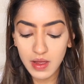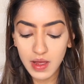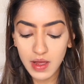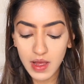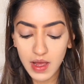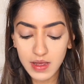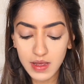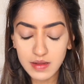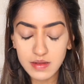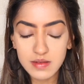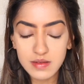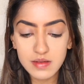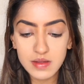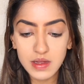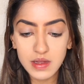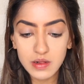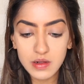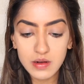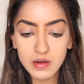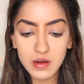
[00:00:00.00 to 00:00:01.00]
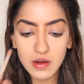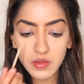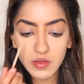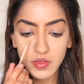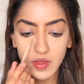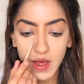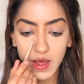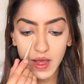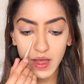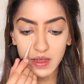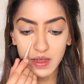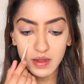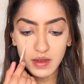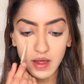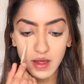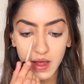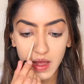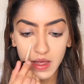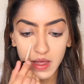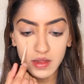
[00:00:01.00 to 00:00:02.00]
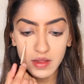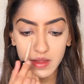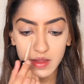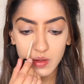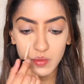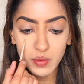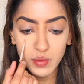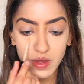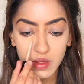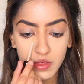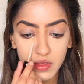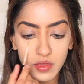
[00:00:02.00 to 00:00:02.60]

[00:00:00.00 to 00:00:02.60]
a concealer that I can highlight with.